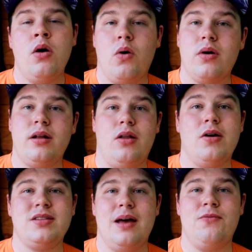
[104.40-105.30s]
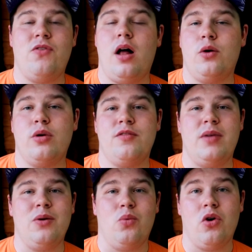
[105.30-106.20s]
or a long-time follower of
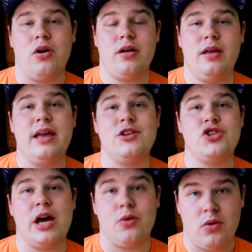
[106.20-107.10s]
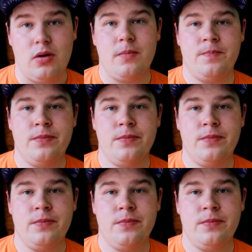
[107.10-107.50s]
my work in general.